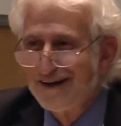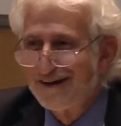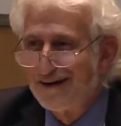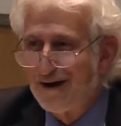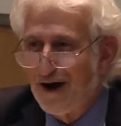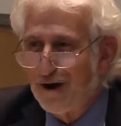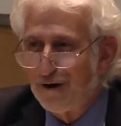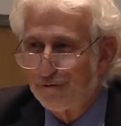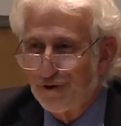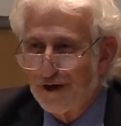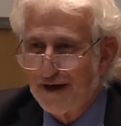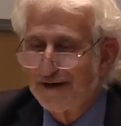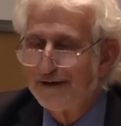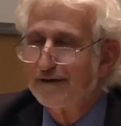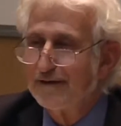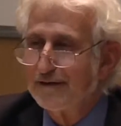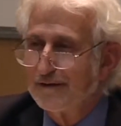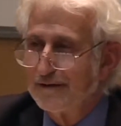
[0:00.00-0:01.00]
car
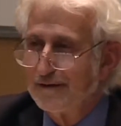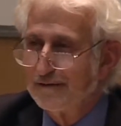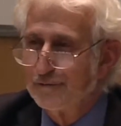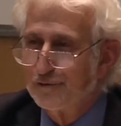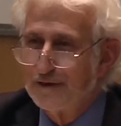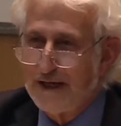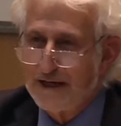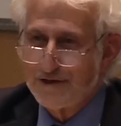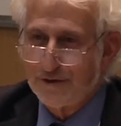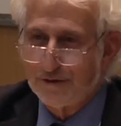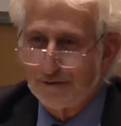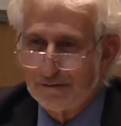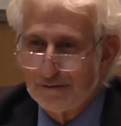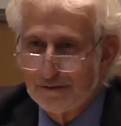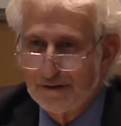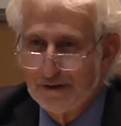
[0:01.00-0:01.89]
ride in the desert.